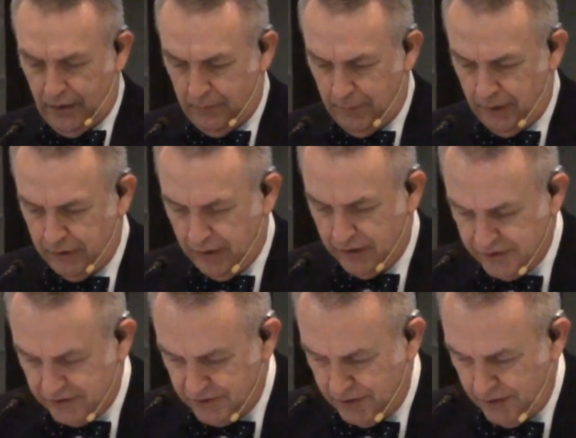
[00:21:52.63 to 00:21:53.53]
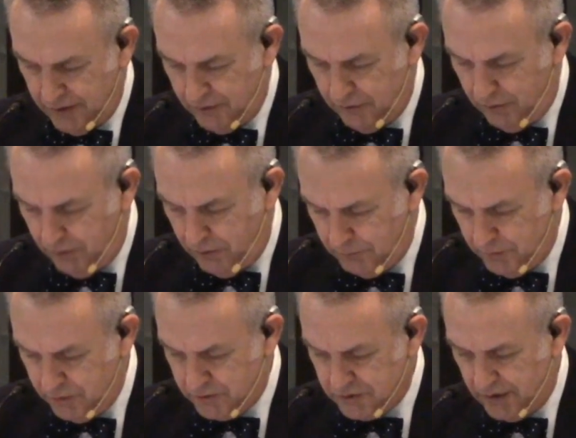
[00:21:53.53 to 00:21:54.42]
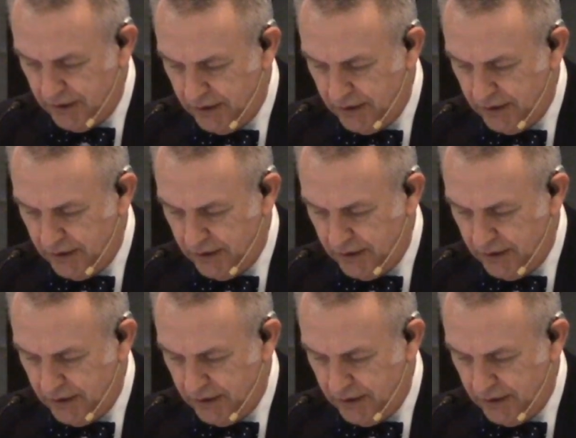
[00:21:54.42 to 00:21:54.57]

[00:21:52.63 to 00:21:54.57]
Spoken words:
But as I say, almost